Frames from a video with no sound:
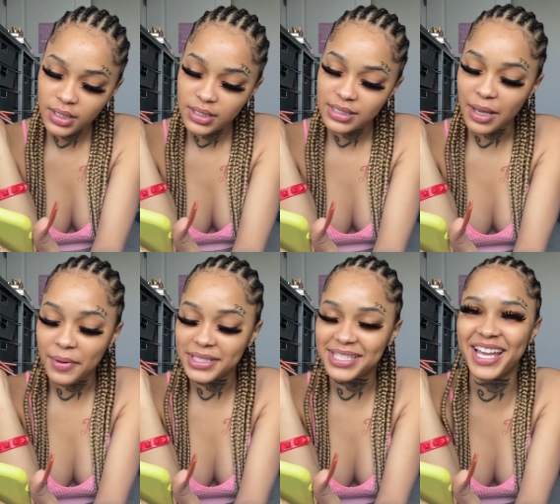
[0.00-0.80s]

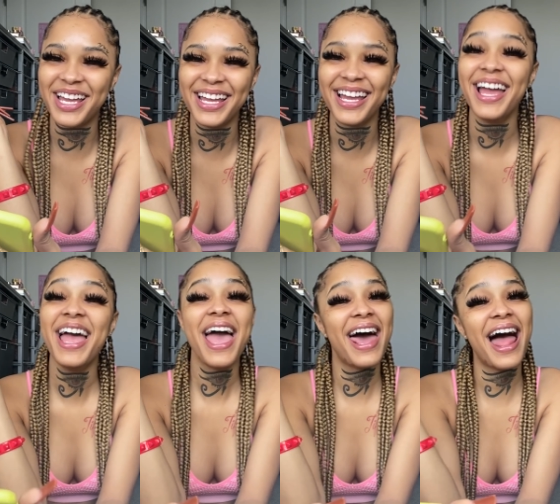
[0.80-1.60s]
Someone said, and
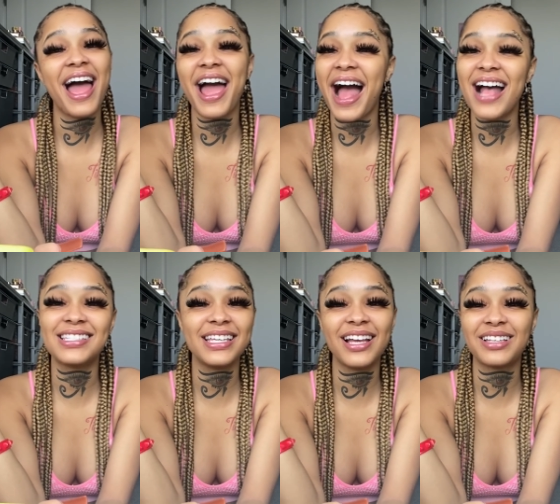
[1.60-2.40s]
I
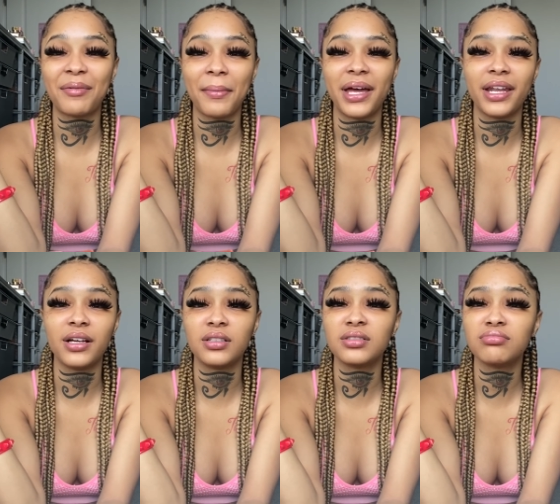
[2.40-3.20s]
seen y'all talk about my
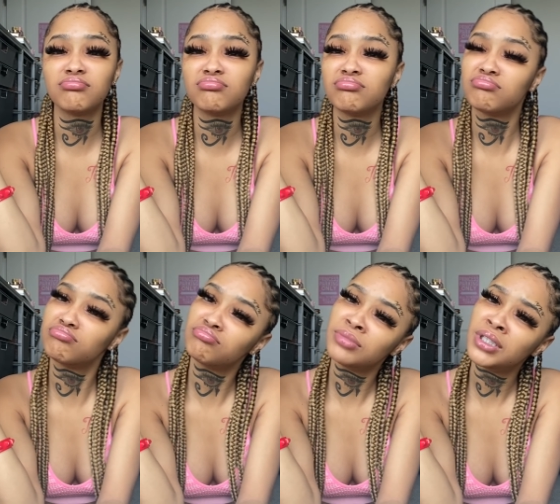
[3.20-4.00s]
nails.
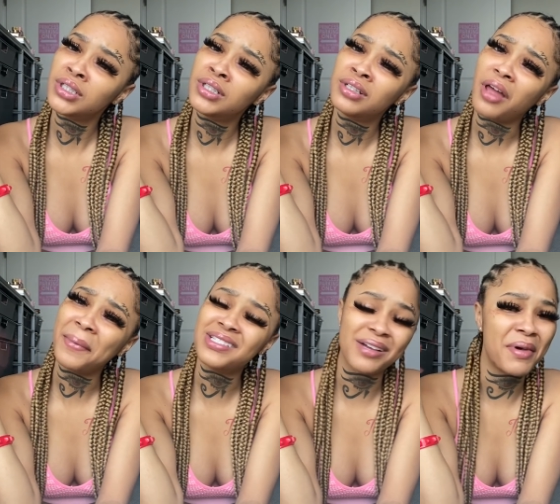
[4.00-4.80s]
Let
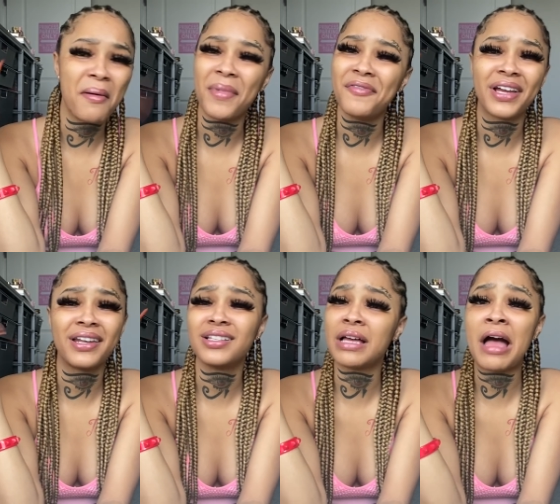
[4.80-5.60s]
me talk about my motherfucking
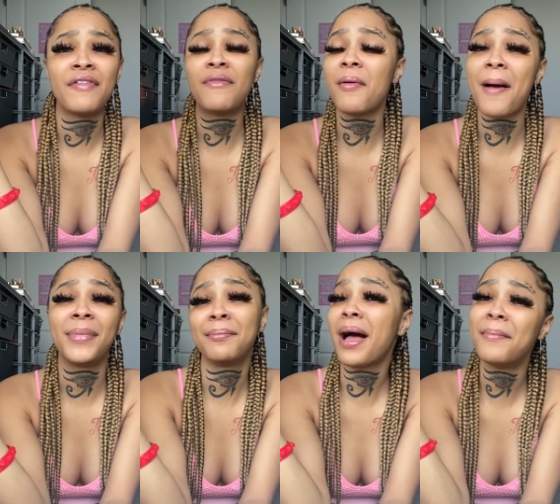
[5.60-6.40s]
nails. If I
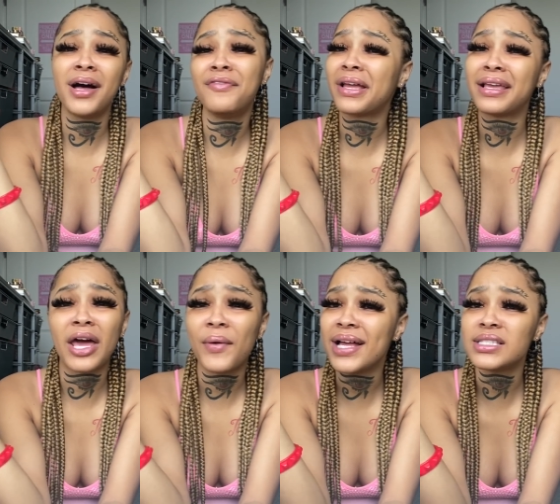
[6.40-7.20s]
want my motherfucking
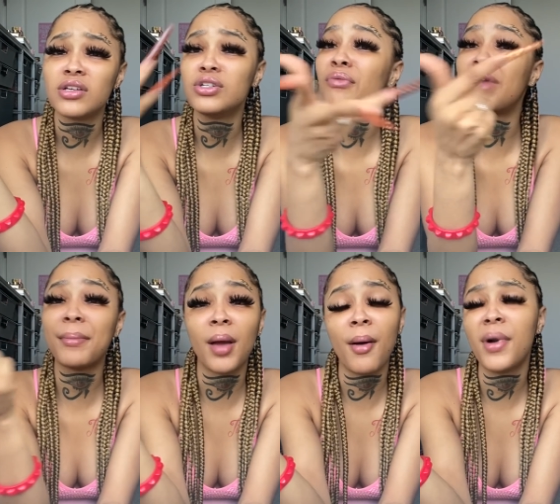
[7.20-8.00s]
ghetto ass nails, you don't let me
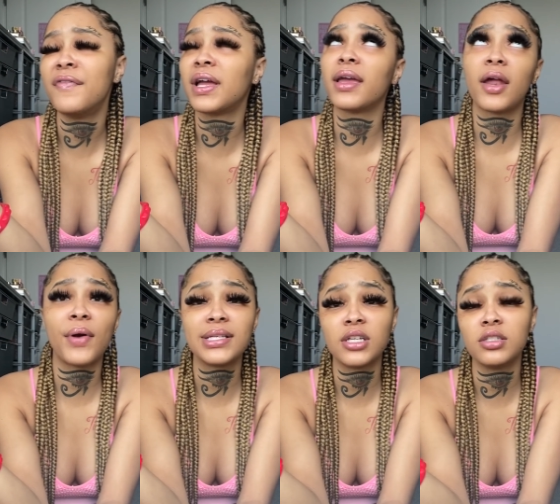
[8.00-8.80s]
have my motherfucking ghetto
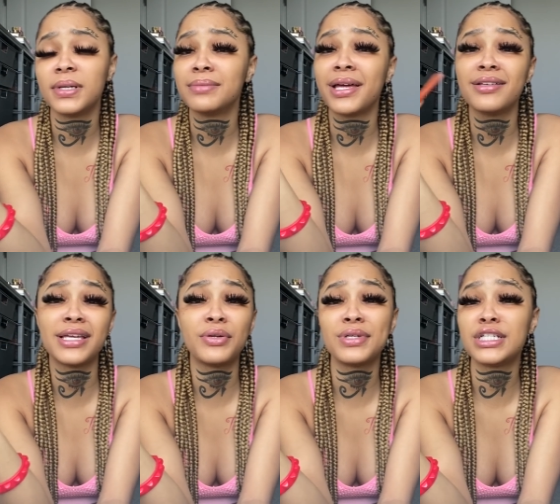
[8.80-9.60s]
ass nails, because my nails
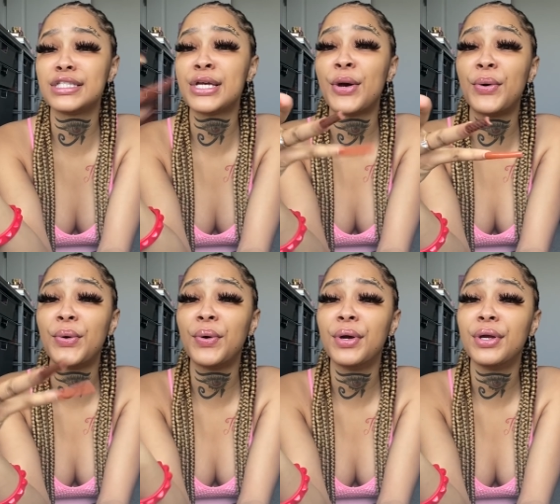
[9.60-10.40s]
ain't doing shit
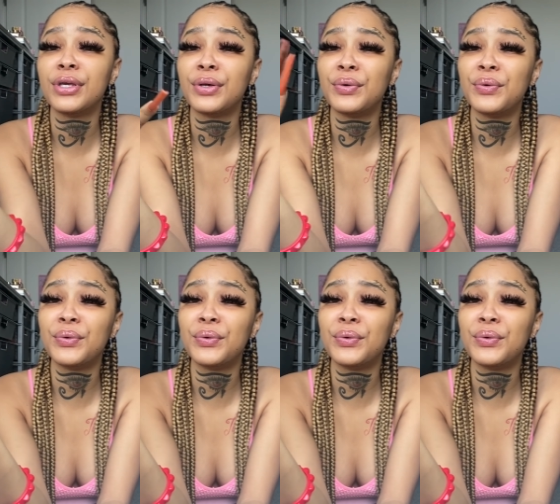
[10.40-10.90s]
to you.